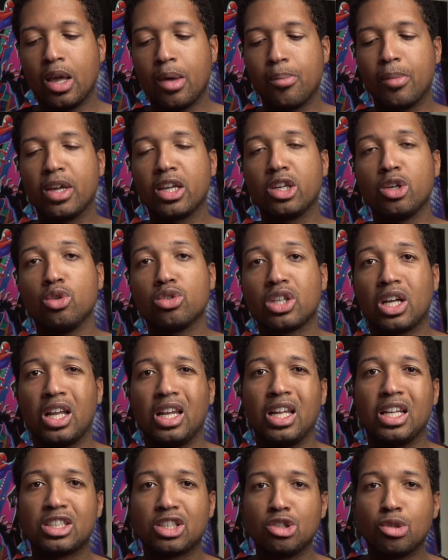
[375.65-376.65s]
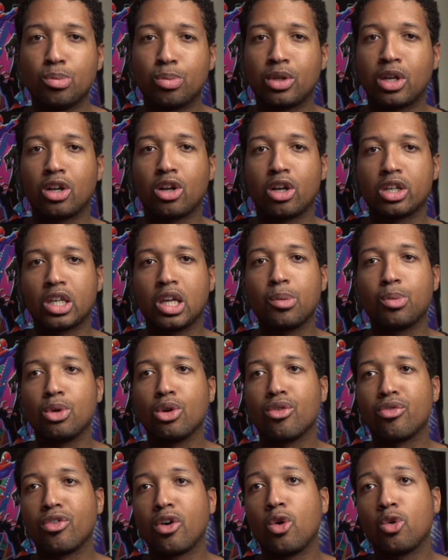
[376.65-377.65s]
make use unless you plan on keeping
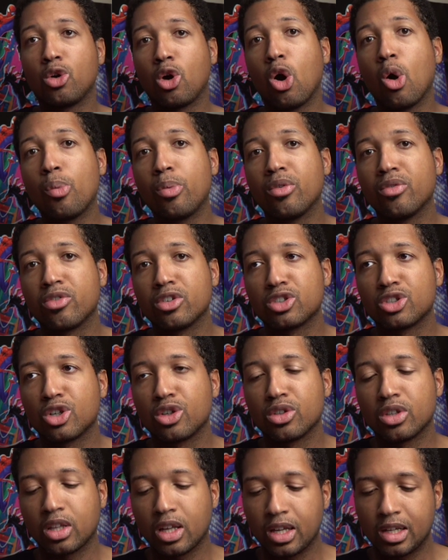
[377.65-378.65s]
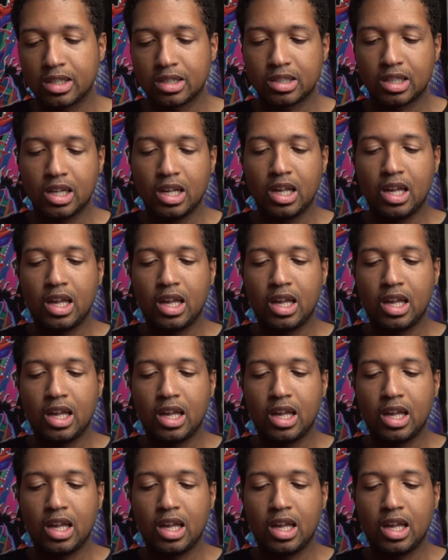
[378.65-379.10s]
your phone open for certain things,